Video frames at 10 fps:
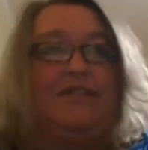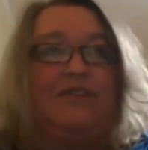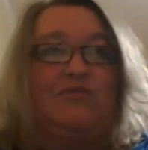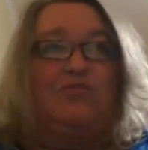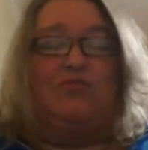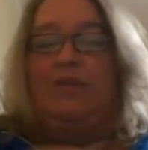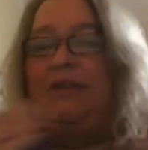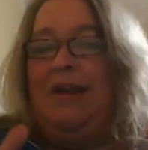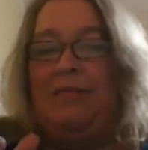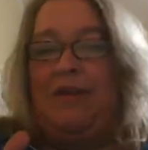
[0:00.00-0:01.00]
there's
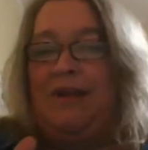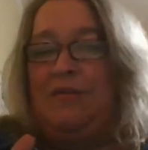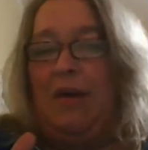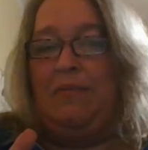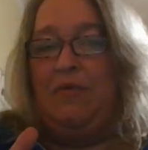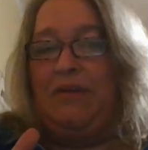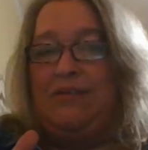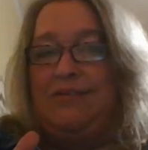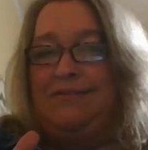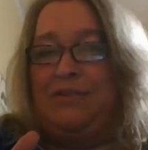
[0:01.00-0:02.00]
really not been any rhyme or
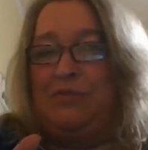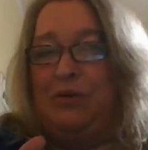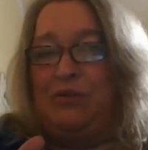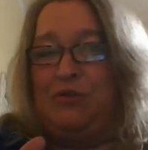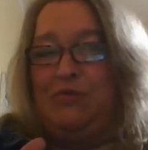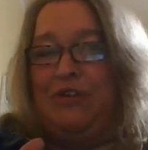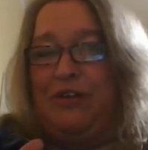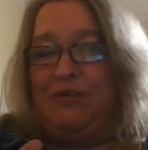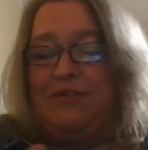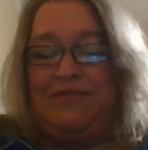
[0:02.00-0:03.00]
reason to the booktube
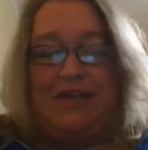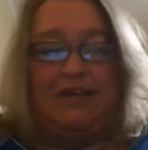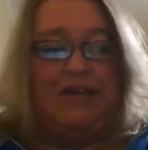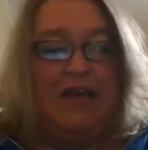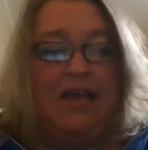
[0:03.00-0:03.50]
videos I've done.